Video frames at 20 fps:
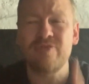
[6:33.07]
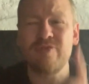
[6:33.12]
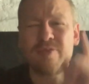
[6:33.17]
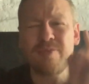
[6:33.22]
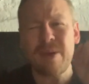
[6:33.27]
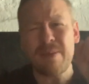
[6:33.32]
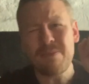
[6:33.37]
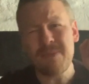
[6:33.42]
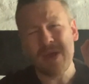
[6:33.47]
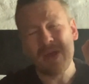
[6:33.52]

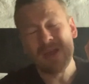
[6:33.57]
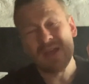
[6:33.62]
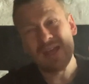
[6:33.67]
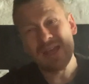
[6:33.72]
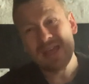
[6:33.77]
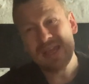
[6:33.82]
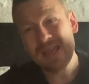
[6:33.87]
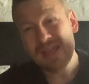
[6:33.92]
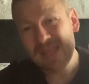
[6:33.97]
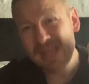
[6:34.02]
Remember,
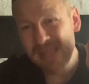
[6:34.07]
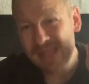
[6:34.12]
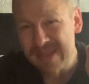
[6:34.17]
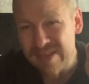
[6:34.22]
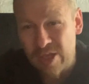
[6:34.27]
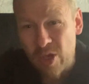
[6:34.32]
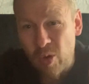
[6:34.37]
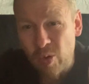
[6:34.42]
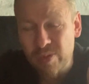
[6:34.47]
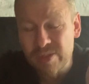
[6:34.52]
in
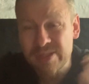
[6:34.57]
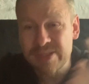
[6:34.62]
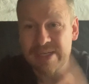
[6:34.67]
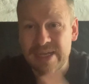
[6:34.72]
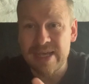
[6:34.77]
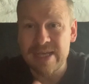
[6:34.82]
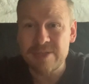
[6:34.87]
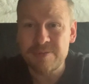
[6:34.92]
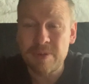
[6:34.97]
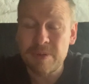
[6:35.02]
the olden
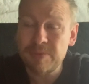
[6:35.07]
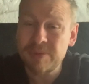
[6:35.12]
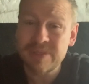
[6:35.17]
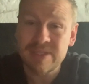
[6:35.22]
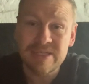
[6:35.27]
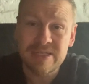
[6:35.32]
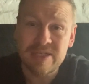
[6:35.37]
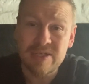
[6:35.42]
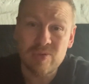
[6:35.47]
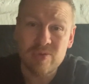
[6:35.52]
days, people
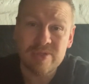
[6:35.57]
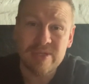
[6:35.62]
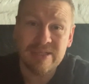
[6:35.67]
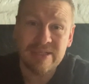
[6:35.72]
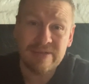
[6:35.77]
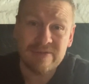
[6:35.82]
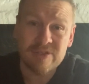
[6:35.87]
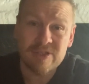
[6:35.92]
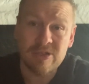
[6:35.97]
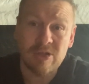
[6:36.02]
didn't used to
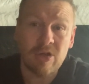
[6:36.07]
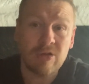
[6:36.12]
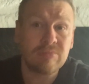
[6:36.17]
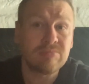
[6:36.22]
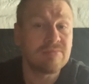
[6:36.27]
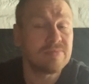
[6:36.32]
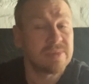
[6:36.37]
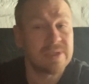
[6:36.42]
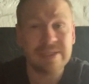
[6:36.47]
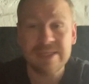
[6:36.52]
live as long.
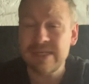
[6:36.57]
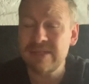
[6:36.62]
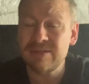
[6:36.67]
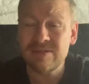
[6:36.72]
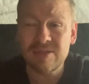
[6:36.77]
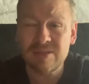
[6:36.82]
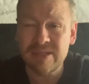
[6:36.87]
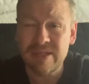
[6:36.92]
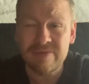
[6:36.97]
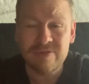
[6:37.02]
They
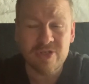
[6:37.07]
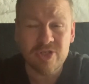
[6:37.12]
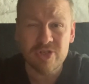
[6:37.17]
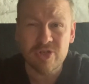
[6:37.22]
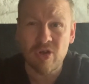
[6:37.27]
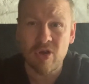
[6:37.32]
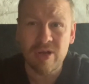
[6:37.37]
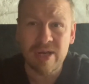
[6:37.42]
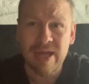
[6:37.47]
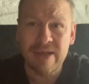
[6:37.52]
didn't live as
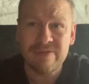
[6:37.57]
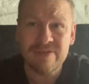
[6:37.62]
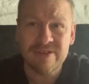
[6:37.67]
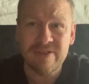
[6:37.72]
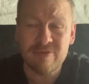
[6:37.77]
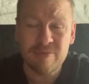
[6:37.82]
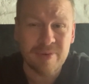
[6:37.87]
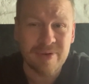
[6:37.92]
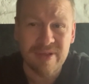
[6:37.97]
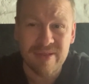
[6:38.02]
short a life as
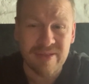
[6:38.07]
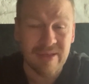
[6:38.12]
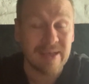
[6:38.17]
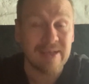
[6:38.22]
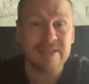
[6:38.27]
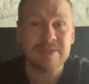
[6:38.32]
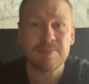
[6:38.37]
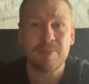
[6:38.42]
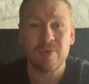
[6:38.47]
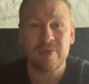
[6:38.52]
everybody
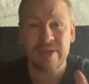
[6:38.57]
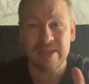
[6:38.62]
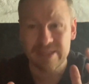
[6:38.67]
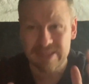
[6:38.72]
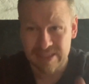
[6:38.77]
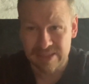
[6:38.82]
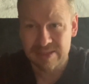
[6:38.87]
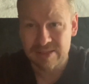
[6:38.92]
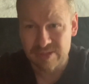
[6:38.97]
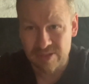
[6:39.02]
thinks, but they
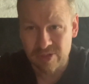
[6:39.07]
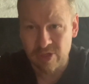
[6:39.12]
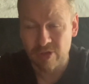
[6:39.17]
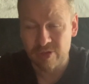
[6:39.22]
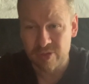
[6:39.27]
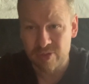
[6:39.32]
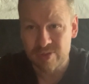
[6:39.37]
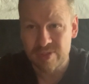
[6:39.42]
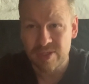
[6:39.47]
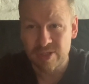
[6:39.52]
did not
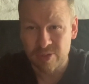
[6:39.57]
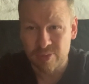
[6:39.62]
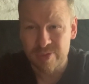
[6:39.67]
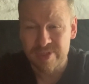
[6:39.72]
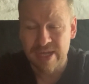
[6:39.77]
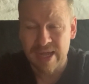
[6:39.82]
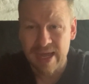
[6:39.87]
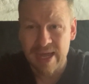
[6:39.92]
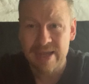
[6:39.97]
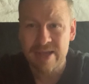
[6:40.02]
used to. There was
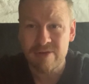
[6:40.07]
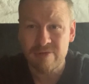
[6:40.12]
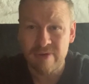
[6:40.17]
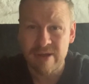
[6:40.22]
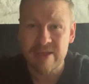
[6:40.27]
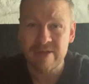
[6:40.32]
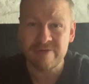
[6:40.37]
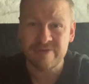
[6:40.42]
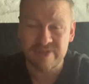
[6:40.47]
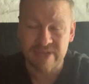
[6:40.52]
a higher
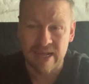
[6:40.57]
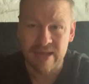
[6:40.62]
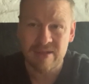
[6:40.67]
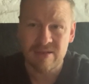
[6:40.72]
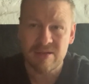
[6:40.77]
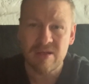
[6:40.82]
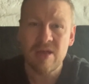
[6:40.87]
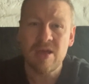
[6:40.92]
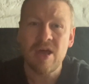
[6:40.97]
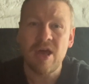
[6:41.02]
rate of
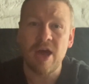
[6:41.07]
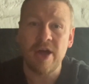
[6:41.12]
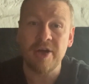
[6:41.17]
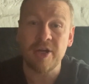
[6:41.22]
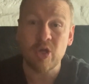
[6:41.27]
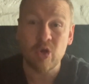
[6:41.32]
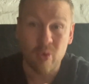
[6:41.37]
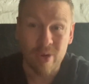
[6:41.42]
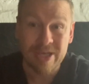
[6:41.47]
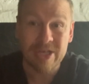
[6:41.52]
death and a
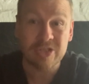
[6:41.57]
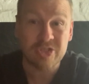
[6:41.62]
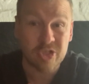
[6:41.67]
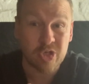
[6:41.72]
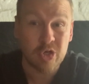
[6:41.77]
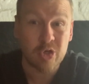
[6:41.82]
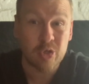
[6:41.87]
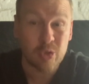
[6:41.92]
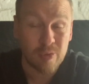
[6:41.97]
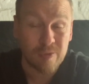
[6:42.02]
quicker
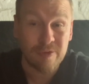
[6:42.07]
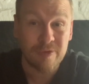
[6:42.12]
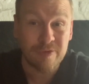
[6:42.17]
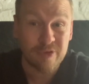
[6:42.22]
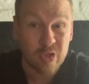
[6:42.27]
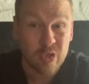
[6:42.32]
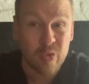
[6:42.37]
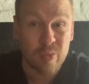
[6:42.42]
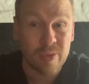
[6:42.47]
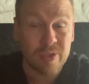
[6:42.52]
turnover of
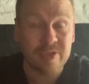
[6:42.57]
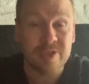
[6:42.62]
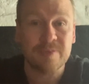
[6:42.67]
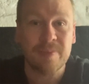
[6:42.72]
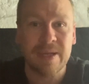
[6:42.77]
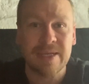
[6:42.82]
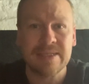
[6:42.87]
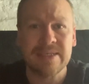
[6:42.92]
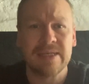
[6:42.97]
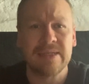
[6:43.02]
humans,
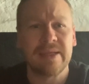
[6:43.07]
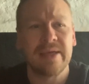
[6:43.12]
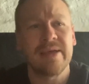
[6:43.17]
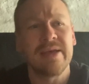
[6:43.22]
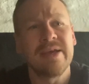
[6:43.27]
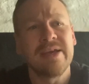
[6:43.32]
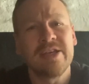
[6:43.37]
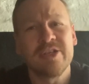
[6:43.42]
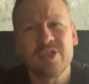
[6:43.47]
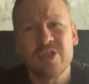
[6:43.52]
basically.
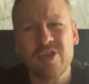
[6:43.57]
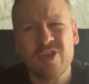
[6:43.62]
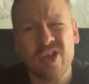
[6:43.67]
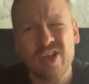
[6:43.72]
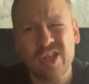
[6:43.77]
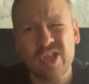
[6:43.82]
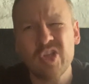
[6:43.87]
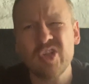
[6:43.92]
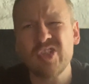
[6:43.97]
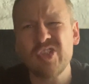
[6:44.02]
So you
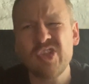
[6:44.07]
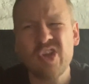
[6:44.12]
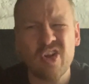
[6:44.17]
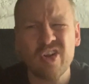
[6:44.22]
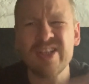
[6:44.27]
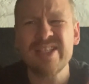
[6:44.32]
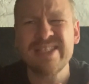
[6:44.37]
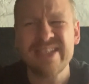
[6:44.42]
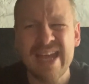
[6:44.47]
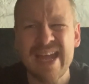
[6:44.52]
got
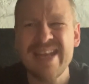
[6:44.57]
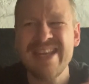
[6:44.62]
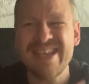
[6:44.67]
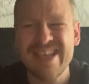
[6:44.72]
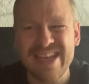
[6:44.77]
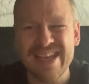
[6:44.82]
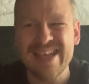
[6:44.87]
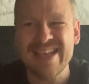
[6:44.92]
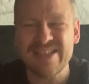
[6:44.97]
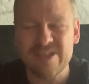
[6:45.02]
knocked 10
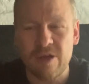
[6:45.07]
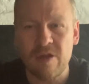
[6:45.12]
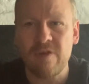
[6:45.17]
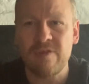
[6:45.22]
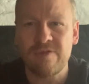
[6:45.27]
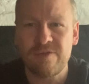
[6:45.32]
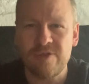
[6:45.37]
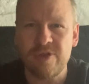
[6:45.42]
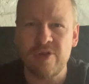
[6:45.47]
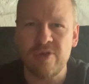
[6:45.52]
years
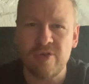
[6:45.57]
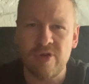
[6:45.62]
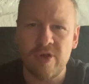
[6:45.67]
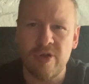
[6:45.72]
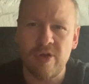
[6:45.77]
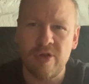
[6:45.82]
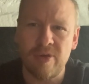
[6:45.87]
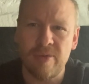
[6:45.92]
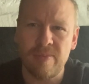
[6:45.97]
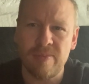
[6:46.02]
off your
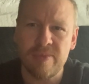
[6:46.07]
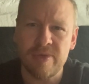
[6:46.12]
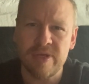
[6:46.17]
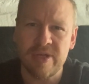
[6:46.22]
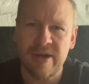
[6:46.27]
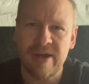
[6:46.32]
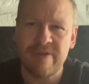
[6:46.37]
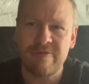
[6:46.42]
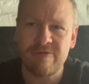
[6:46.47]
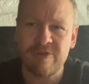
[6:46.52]

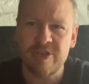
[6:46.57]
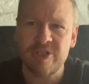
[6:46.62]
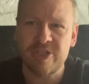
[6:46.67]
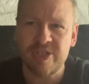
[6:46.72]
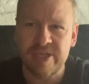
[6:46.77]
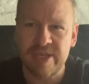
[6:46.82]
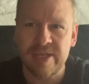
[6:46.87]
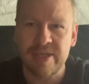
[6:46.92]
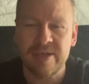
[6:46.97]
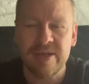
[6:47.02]
average
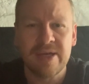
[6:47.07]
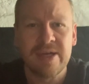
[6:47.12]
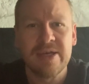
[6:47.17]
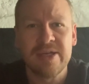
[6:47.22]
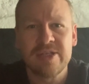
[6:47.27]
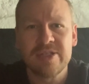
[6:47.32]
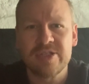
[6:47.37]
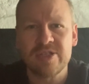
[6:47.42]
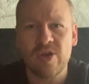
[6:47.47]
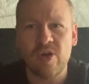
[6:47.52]
thing.
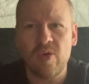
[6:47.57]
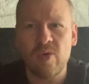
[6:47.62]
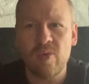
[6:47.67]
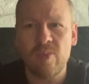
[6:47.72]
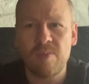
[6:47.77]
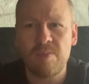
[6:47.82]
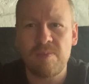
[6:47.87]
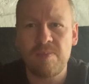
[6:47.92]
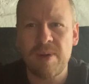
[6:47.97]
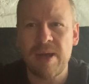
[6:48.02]

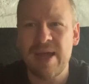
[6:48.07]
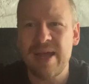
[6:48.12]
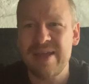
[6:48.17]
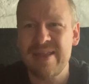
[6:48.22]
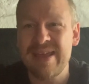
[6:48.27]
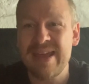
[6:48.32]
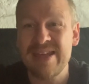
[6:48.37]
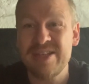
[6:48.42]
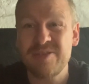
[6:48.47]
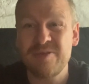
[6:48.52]
So by
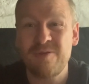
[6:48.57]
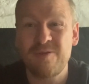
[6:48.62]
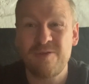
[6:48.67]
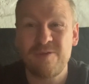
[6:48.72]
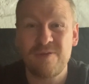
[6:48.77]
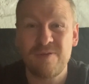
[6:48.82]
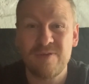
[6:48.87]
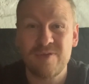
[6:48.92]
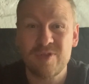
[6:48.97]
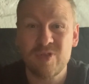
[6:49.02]
the age of
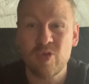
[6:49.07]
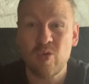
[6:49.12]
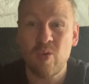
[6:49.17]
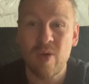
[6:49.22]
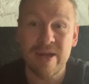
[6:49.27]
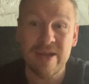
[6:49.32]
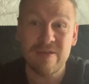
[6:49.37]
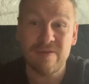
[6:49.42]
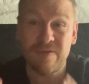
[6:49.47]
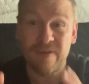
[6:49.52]

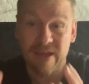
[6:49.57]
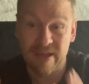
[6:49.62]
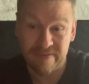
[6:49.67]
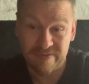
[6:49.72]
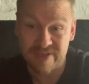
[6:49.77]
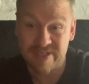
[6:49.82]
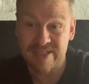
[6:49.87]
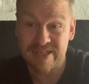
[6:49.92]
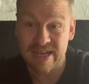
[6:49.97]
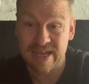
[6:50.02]
25
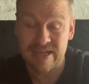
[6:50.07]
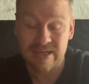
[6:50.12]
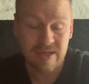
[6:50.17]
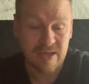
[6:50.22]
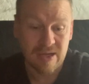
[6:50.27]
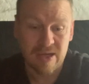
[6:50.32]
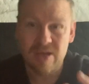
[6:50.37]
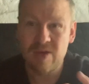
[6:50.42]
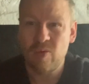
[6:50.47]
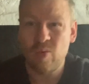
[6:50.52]
today,
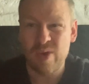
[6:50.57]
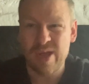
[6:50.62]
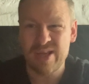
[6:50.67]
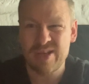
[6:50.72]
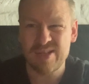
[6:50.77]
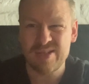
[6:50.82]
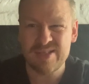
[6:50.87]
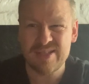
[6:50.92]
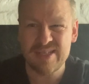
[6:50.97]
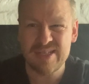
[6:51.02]
we're
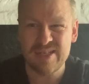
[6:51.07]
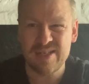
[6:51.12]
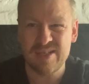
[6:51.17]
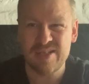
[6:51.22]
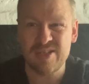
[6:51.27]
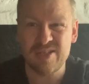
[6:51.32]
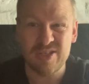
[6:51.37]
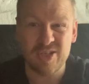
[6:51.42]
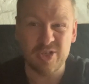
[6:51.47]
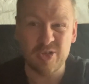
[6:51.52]
considered
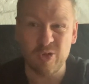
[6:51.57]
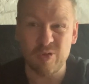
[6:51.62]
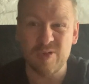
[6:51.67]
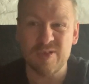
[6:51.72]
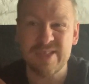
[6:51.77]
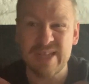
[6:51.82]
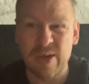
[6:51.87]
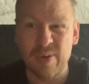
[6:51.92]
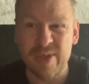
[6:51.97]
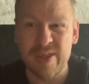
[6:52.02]
as
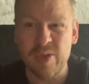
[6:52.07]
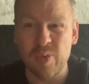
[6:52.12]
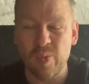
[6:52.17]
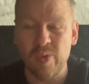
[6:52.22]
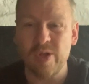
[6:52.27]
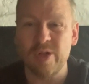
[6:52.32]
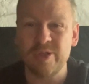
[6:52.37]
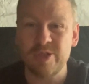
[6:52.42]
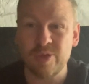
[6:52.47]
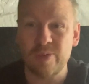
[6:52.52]
adults out in the
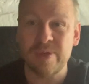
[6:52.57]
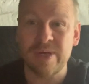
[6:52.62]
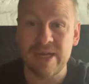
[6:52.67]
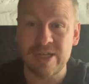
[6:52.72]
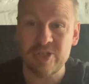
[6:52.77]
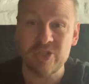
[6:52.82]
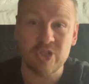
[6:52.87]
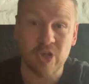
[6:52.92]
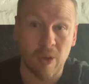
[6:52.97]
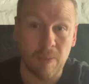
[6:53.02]
world doing
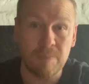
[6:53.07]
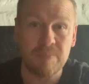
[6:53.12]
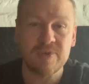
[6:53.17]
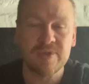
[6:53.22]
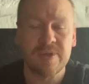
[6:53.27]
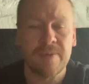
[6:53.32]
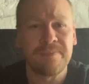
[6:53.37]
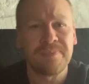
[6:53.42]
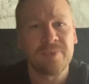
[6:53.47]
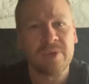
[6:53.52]
our
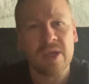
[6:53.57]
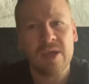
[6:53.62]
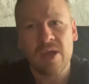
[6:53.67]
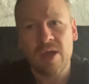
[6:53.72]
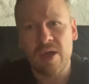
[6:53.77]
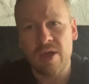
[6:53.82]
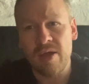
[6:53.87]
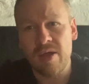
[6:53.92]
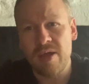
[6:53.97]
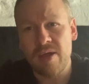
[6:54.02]
jobs.
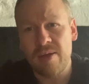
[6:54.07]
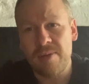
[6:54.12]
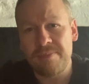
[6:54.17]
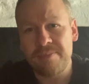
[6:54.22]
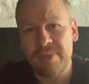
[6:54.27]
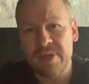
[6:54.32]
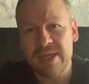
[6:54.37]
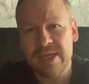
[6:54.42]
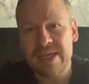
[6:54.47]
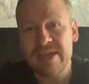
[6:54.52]

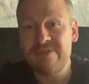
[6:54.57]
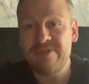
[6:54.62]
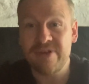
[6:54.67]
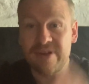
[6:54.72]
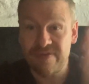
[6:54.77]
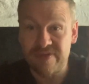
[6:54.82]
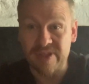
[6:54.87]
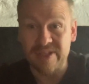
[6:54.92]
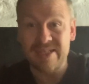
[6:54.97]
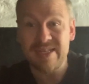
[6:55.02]
Even
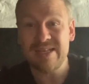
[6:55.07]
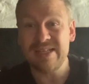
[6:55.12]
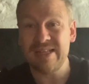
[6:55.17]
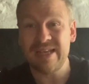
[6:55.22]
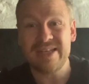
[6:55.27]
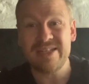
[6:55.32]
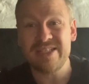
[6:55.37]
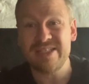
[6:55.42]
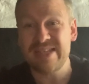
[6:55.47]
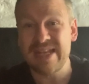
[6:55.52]
if the legal
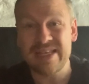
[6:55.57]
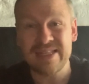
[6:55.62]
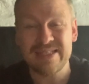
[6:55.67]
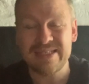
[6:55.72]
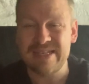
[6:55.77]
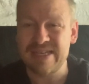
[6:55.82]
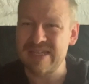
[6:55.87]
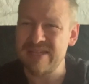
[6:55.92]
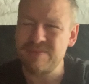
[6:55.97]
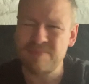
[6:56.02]
age is
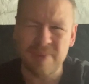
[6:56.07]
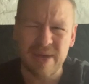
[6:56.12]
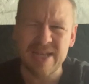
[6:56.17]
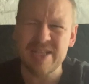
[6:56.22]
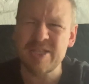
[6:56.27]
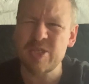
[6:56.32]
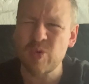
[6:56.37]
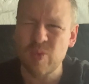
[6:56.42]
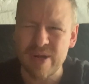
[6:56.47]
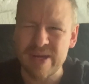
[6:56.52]
18, by
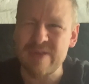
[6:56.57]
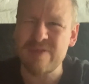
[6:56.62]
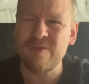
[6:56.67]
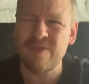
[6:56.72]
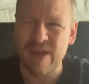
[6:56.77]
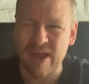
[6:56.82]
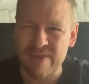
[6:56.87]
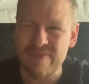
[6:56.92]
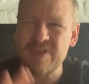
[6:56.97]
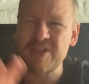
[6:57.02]

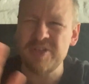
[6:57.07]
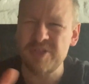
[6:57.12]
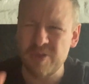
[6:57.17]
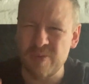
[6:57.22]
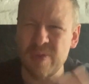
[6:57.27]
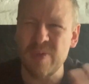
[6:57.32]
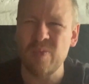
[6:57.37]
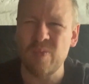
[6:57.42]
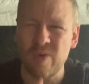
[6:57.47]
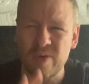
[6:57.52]
25, you're
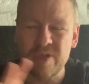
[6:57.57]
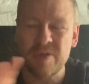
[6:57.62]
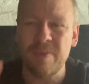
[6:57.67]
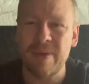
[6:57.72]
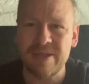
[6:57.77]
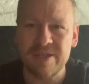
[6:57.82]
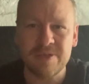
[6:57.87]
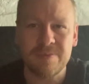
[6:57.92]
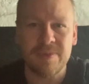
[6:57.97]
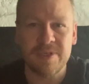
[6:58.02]
doing what you're
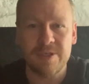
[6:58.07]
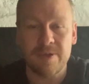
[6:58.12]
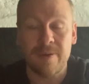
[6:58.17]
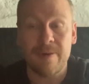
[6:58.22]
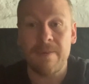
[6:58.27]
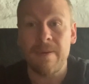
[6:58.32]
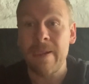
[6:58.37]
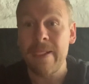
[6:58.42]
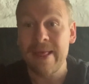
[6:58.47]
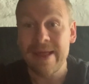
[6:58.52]
meant to be doing.
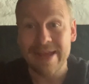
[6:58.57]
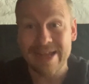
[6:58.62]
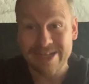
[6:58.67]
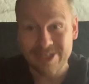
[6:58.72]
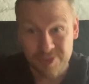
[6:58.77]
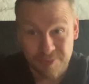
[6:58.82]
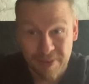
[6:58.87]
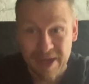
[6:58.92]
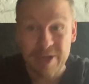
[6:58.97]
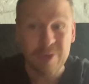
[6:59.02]
In
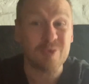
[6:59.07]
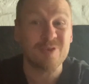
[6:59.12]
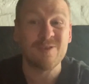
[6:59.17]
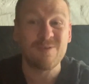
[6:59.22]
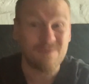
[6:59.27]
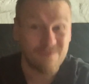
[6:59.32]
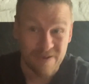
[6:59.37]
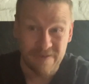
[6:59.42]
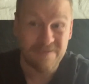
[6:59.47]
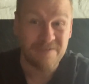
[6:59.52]
Japan, it was
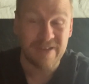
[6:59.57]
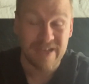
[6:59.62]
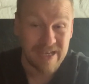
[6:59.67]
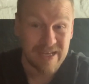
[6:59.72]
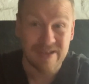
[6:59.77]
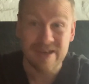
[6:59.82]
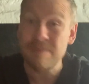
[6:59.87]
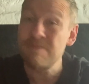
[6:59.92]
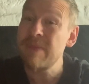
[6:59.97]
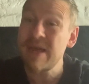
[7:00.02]

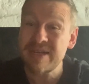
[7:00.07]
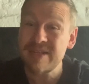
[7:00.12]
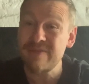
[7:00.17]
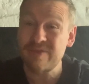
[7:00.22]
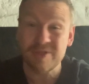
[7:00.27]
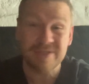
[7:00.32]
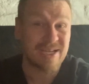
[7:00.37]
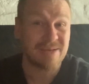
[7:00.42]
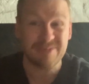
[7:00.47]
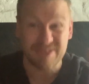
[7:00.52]
15. In medieval
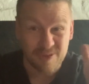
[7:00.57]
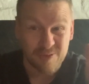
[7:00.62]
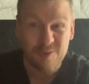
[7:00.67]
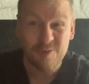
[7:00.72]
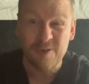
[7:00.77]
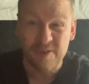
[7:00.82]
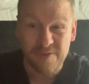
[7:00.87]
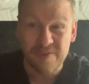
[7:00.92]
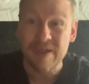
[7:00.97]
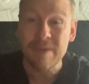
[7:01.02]
times, it's
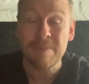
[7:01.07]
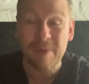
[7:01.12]
15.